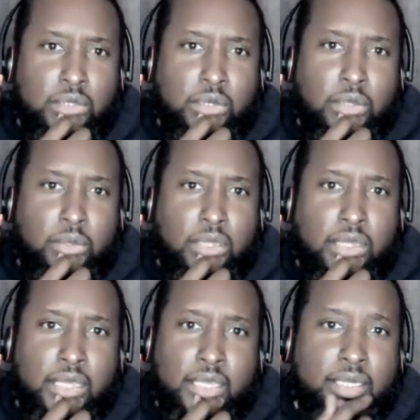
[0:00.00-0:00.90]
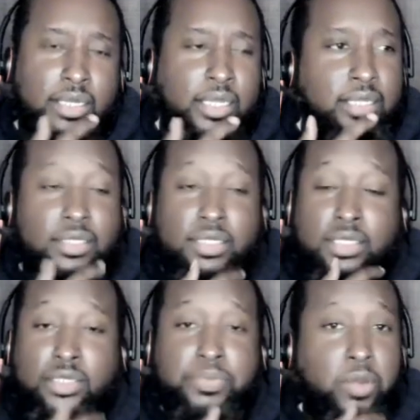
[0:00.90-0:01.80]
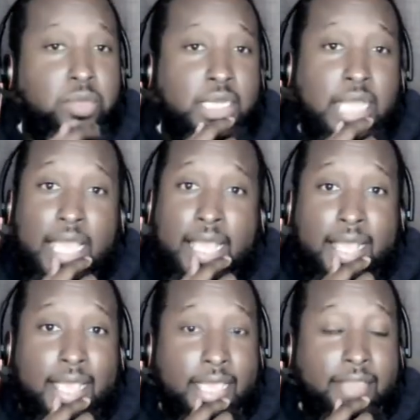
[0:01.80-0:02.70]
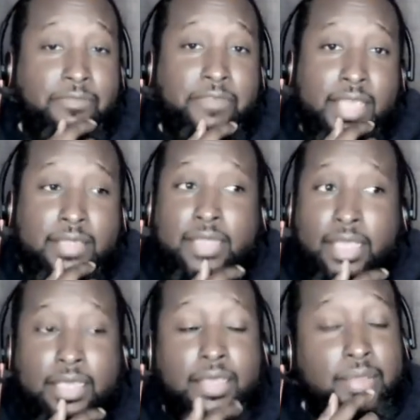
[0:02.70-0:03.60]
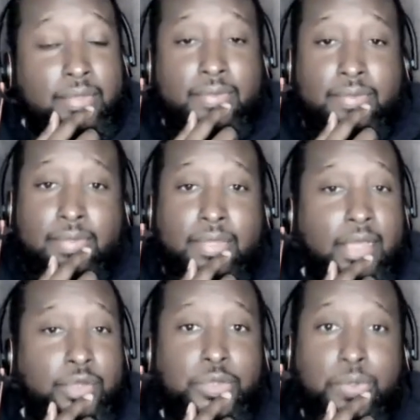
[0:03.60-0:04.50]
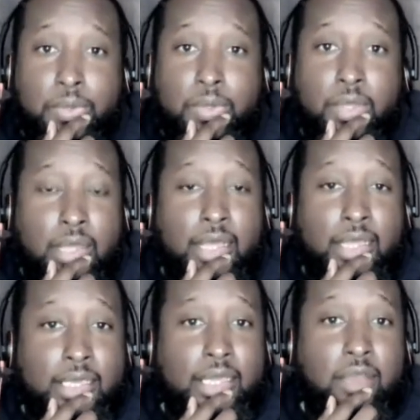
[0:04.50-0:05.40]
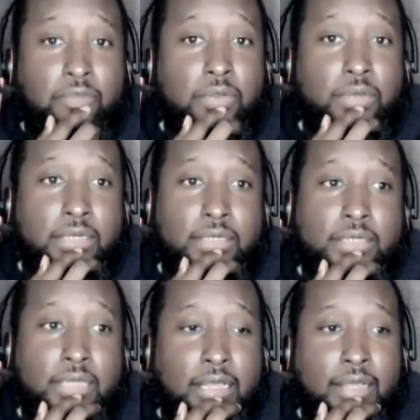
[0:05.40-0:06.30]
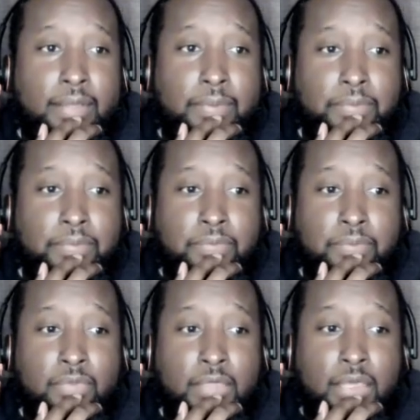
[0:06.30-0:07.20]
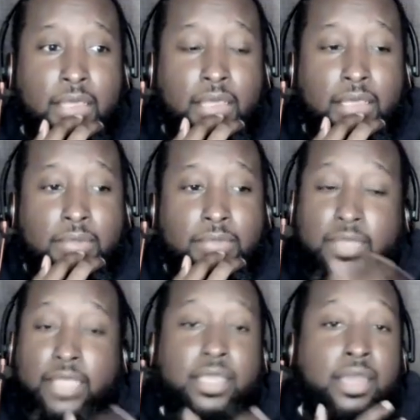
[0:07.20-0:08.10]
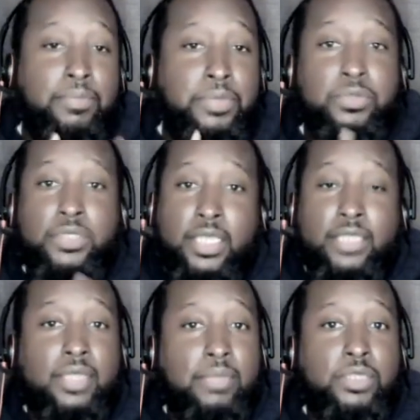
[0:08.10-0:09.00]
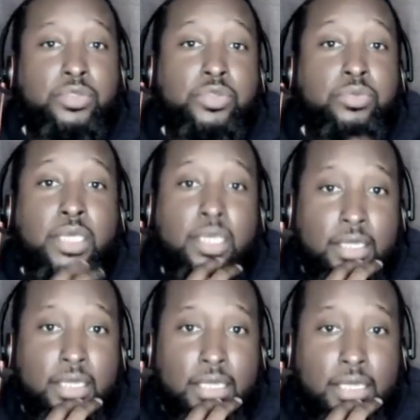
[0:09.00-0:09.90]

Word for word: You know, and and she just broke it down and confessed, like, yeah, I do. I, I get off on this. Um, she's like, that abuse did something to me,